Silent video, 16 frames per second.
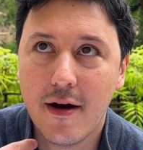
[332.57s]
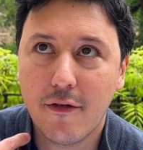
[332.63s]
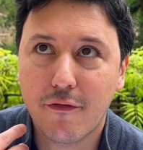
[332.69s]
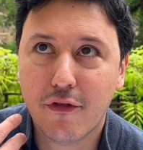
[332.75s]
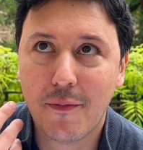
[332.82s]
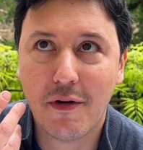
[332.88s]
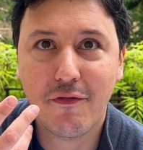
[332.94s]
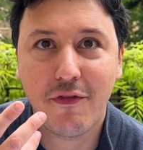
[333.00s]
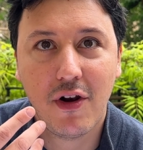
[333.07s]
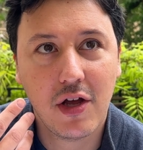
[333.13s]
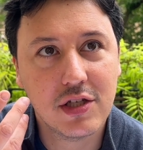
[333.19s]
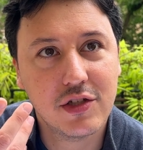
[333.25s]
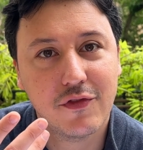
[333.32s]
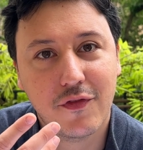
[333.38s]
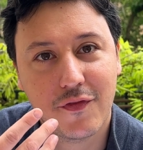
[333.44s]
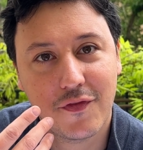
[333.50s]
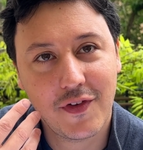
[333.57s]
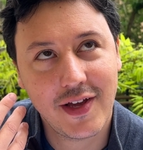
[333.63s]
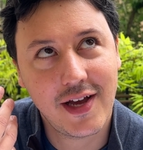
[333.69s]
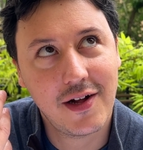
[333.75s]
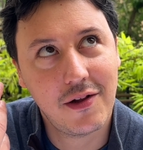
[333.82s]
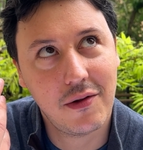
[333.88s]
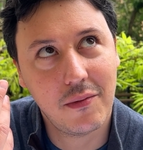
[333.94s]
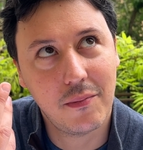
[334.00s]
from a
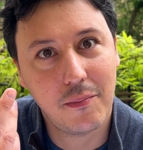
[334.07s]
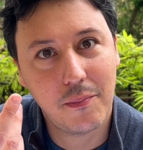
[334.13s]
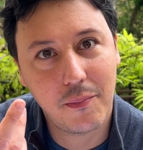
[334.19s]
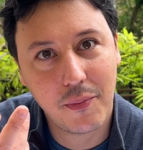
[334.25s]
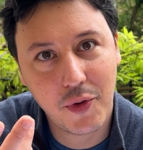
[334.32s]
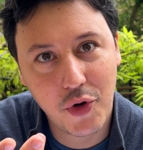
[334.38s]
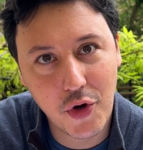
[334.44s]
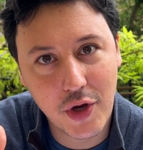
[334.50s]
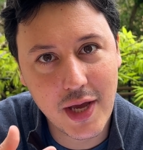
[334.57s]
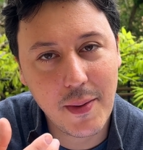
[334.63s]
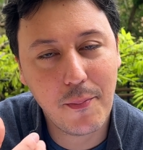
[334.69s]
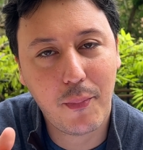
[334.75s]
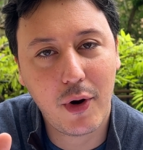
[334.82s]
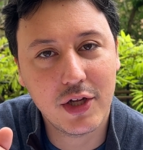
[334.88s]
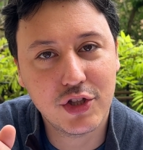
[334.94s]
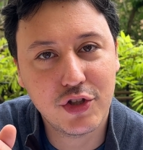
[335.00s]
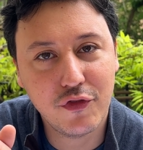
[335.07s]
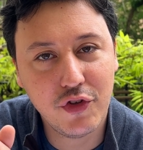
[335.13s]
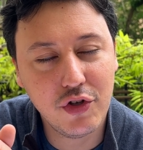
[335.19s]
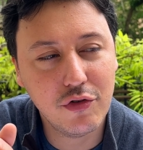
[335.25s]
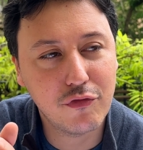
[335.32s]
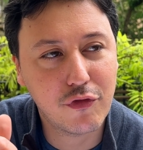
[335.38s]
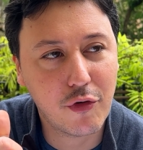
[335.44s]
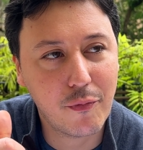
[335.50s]
philosophical cooking point of
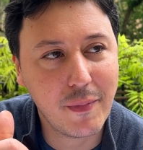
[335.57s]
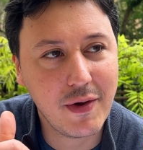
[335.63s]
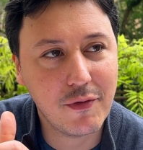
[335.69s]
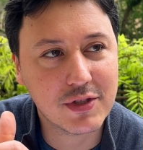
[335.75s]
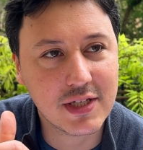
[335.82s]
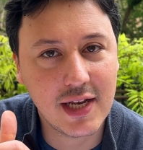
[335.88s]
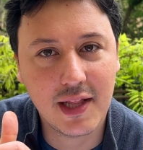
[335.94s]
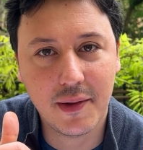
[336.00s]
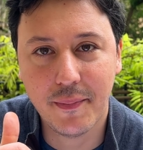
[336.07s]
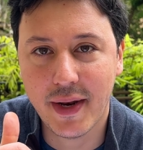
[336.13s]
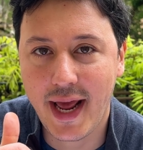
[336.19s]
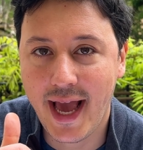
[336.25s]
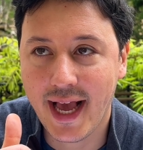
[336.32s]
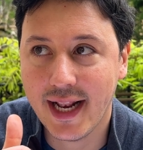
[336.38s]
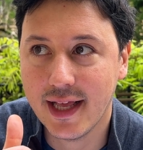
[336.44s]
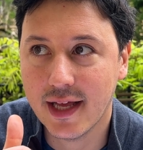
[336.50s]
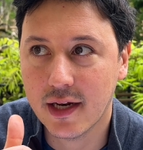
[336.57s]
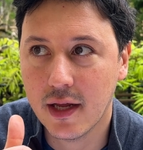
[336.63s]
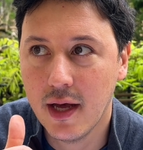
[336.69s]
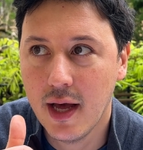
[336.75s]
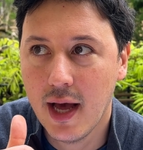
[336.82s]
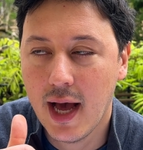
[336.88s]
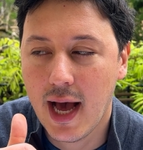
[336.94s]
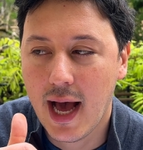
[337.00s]
view, for me, it was a little bit alien.
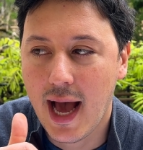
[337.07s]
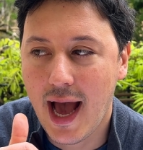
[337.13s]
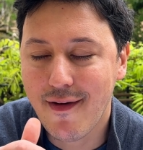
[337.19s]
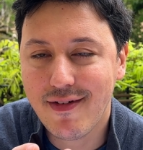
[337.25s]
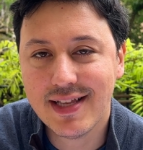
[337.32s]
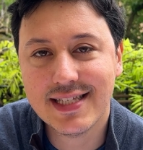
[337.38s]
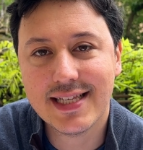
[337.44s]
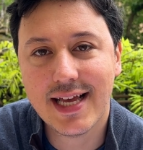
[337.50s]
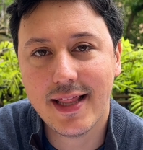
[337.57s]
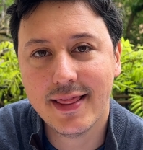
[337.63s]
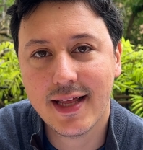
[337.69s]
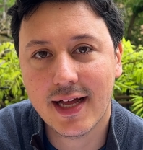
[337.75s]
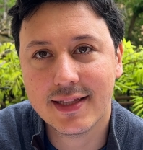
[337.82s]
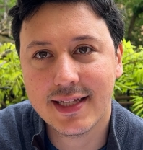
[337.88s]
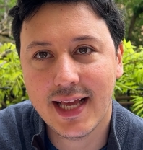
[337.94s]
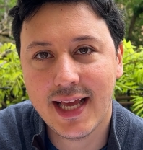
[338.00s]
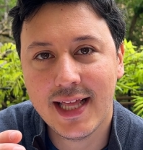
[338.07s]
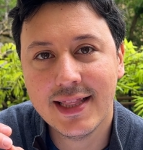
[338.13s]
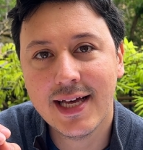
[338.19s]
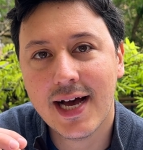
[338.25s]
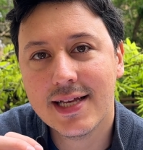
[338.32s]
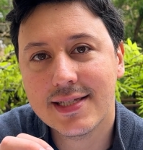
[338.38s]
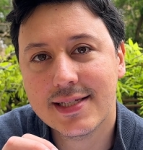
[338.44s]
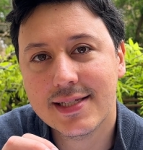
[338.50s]
Having said that, it
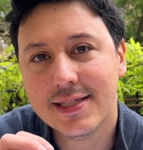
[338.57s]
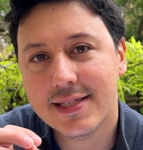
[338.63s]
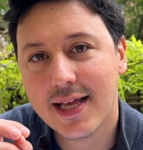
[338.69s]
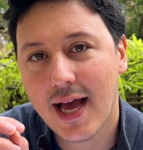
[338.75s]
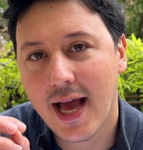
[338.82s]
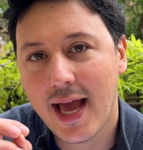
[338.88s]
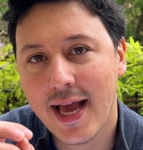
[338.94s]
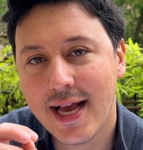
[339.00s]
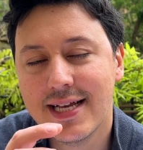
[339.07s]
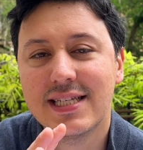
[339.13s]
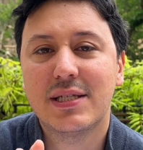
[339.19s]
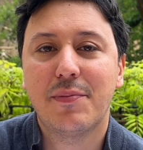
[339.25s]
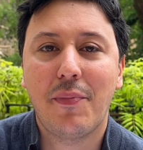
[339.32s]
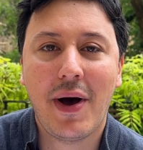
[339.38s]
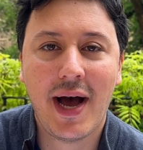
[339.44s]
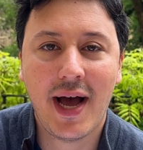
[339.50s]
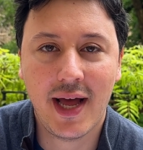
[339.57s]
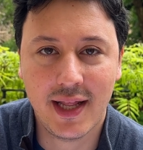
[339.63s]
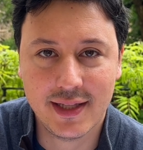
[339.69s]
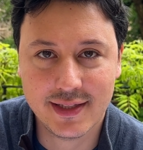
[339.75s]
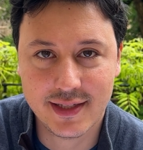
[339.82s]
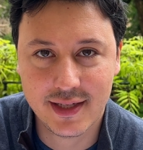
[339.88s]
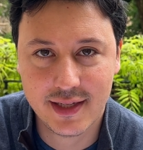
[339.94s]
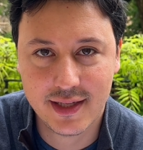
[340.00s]
does
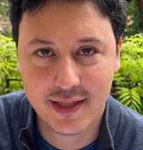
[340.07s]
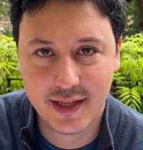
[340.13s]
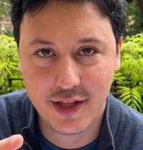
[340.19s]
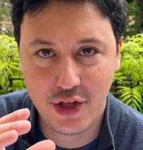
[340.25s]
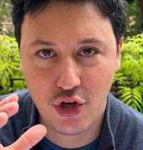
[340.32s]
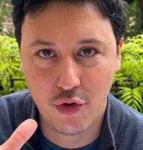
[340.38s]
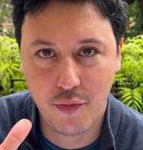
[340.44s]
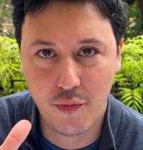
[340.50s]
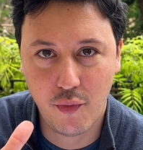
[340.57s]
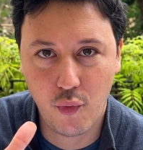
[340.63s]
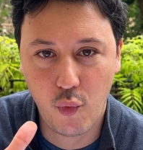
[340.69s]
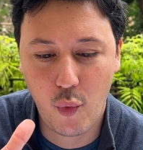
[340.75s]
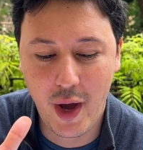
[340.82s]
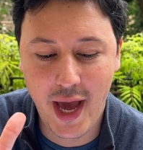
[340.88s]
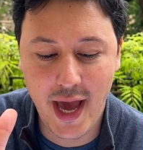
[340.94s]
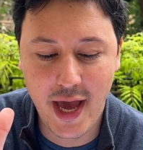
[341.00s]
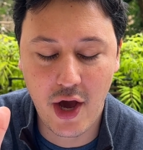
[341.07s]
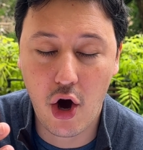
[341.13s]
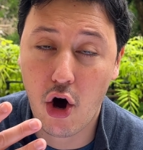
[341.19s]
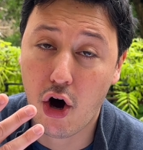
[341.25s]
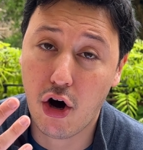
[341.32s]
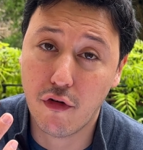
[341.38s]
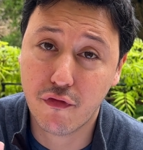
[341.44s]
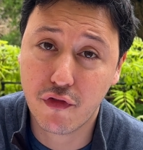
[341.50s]
expand your way
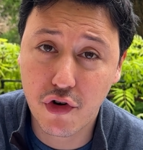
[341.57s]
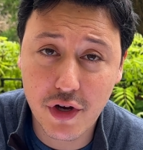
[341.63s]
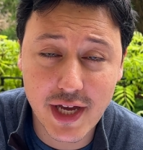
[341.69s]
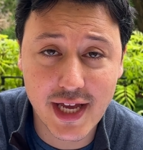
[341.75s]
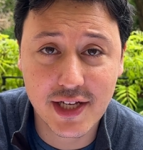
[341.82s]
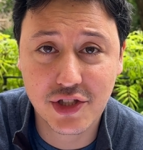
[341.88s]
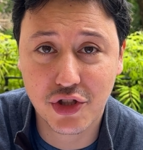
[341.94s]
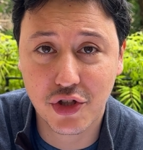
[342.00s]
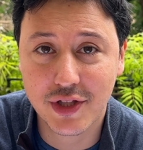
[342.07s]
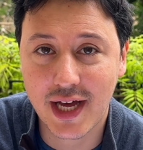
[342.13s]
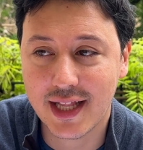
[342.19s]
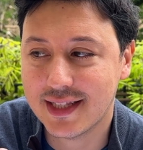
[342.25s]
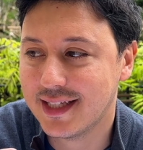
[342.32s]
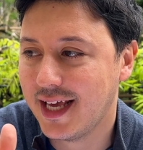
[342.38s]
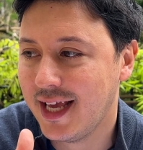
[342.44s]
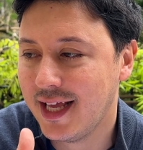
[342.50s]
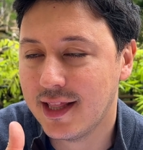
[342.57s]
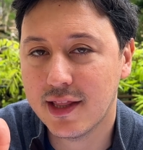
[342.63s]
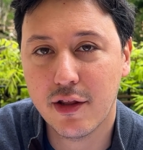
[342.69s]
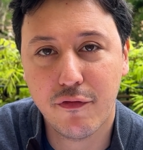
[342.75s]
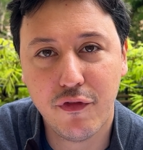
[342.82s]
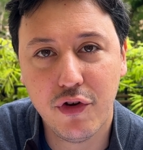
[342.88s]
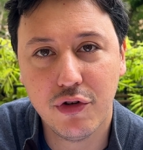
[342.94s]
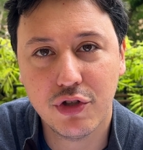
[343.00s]
of cooking so that in the
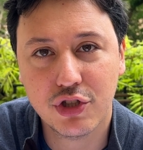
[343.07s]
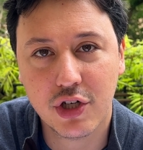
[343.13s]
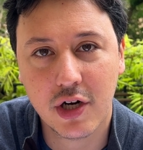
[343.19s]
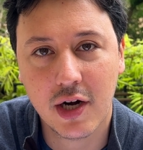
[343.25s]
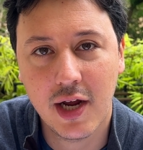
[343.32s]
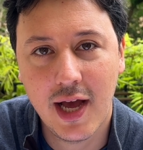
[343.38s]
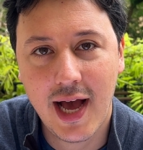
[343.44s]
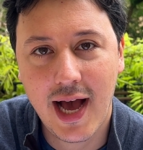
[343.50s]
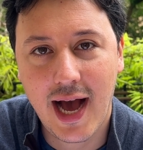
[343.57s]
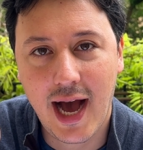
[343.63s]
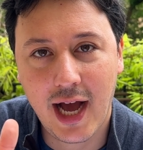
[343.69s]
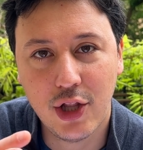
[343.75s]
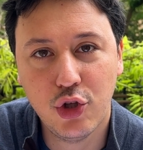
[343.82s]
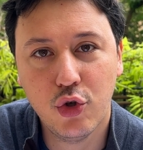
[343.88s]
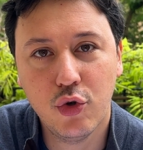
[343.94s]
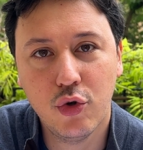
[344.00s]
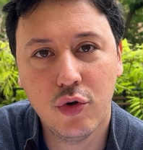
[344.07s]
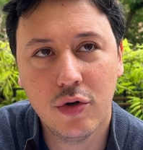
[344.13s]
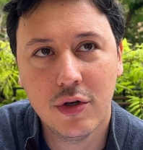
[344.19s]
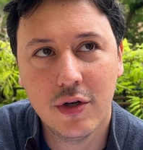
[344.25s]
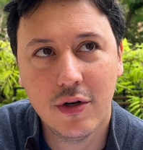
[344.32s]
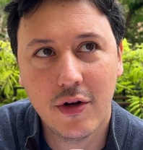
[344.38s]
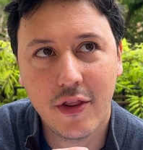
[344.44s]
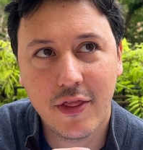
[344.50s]
future, I do
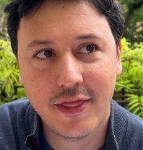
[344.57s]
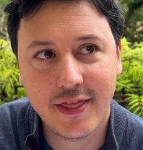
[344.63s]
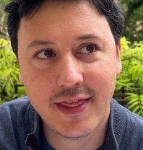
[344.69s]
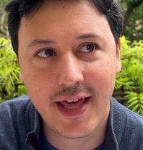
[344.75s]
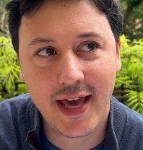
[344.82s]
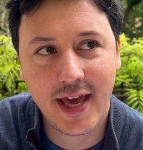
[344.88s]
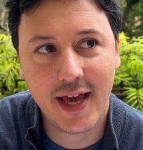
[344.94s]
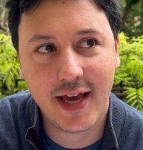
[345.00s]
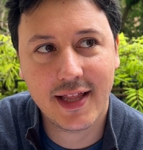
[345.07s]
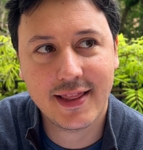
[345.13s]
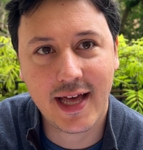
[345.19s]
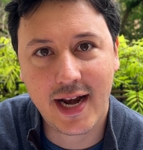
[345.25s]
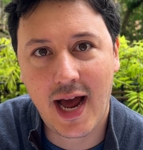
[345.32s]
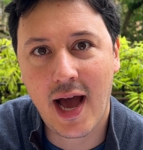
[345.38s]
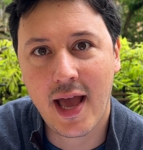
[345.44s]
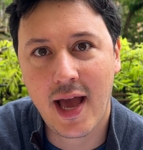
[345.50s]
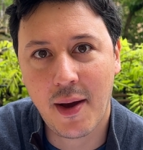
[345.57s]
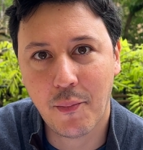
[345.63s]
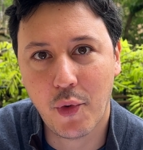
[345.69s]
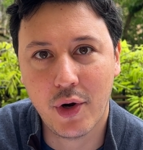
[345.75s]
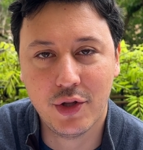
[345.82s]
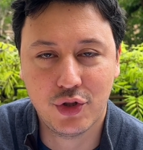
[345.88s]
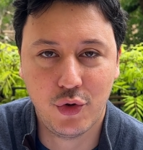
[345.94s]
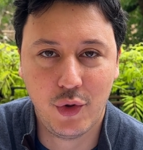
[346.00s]
think that I am
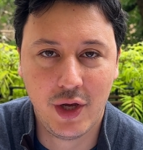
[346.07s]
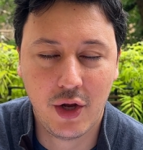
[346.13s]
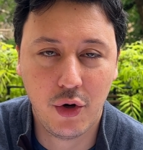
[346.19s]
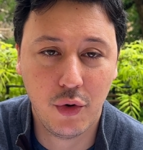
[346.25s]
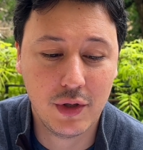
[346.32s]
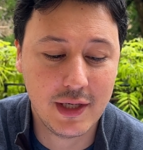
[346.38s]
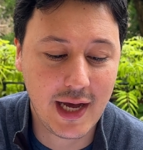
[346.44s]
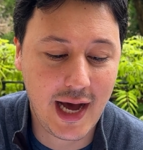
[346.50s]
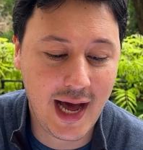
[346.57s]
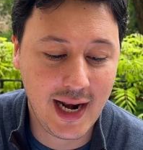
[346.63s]
going to include